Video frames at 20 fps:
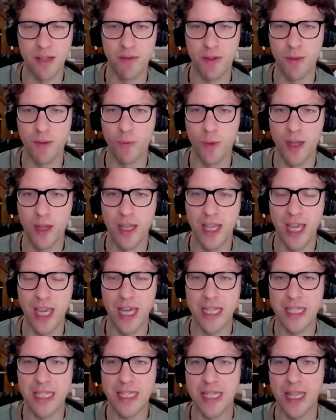even, would
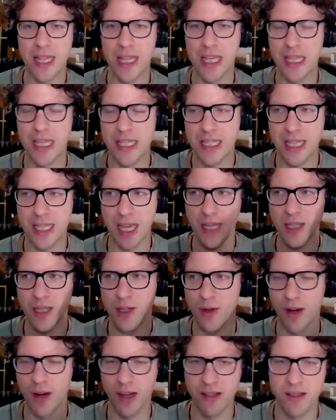get these
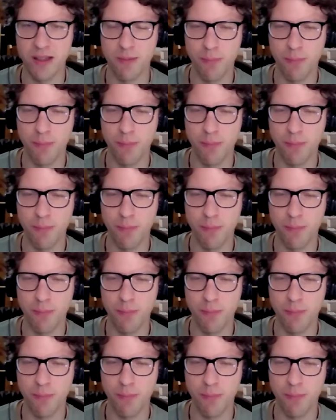extracts,